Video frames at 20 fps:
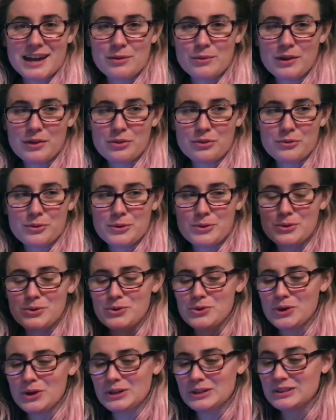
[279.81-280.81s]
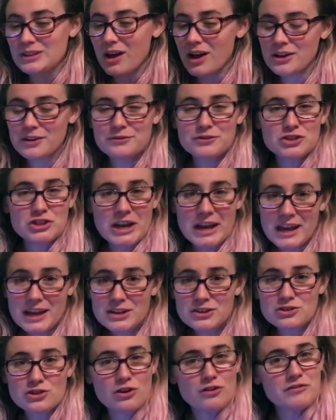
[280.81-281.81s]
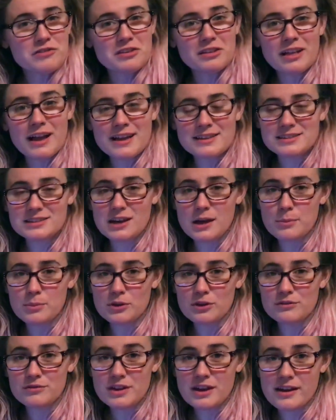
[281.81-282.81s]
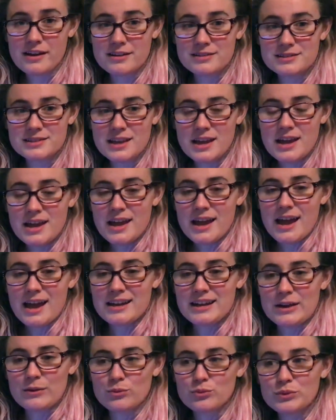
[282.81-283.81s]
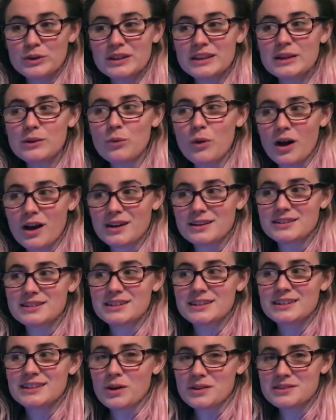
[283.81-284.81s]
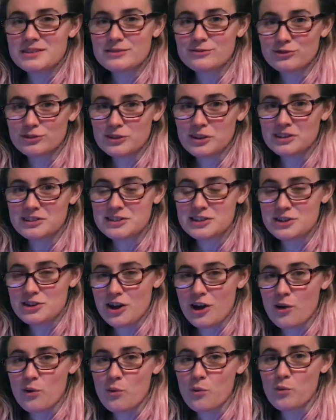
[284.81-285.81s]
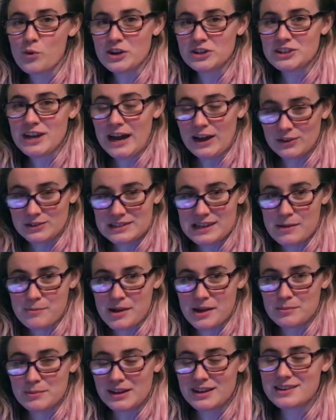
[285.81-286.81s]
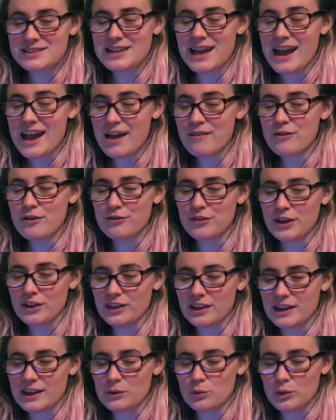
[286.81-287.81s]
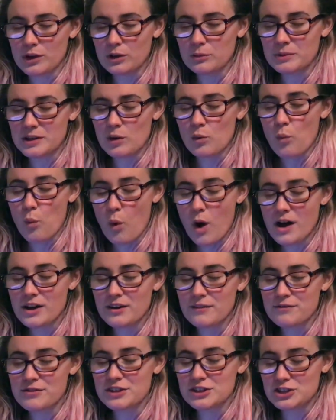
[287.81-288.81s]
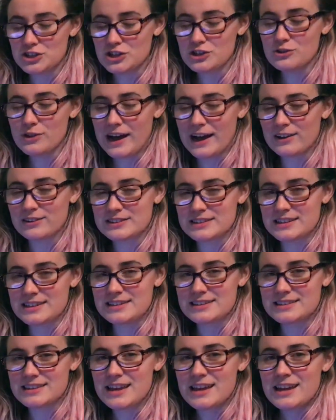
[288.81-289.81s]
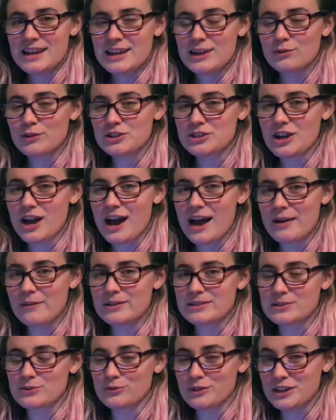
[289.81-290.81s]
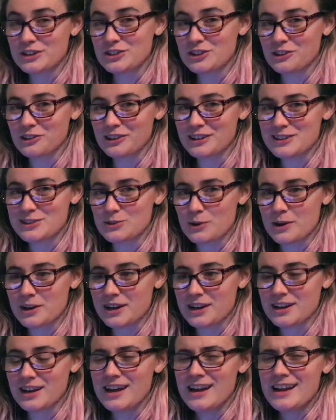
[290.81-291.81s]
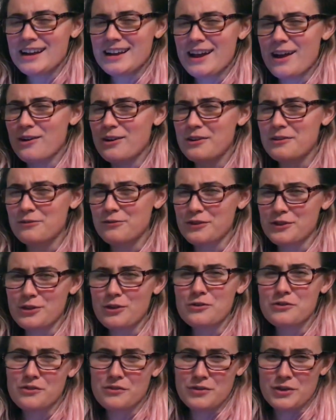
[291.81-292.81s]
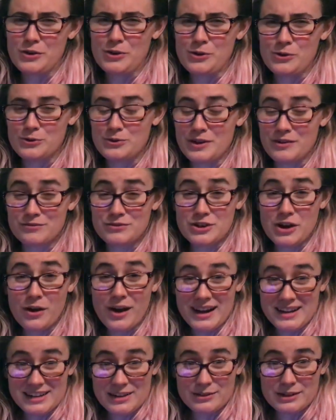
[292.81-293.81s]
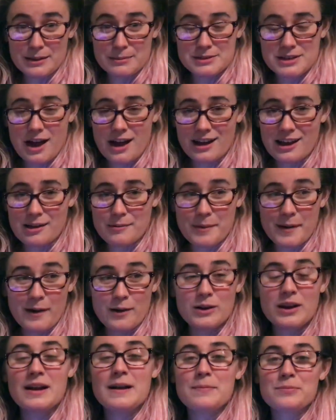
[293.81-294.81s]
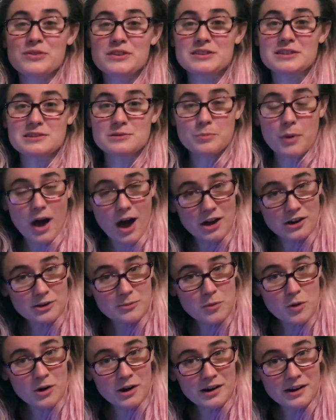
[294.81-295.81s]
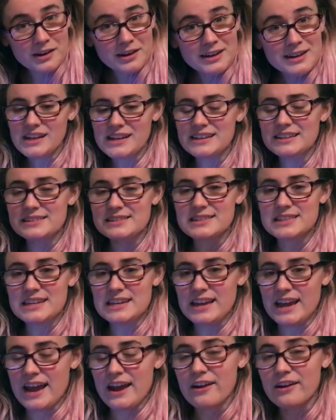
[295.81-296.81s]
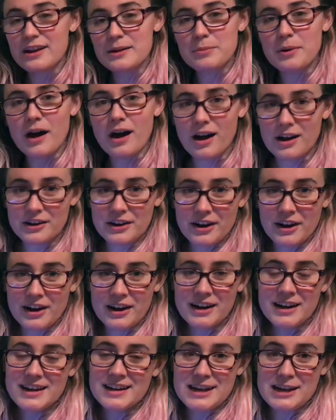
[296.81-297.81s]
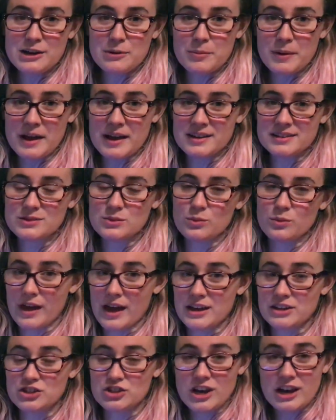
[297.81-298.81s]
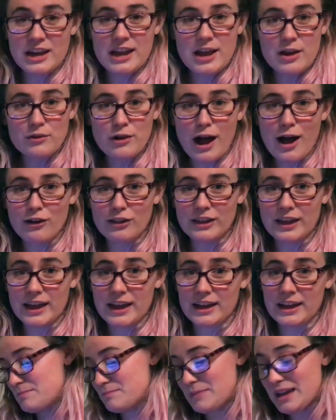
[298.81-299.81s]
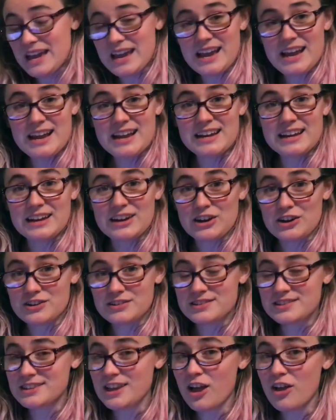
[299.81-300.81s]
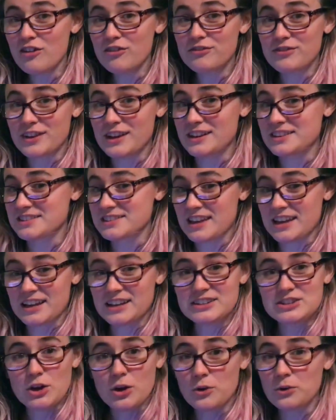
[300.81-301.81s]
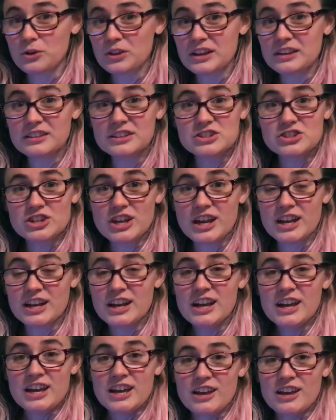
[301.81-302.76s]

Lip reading: I went through a lot of change over the last couple of years, and I really want once and for all to know which house I'm in, because I have a feeling it will be one of the 2 houses in which I was originally sorted. Now, for those of you who have no idea what I'm talking about, This is Pottermore. It is the Harry Potter database that J.K. Rowling made herself. It's like totally legit.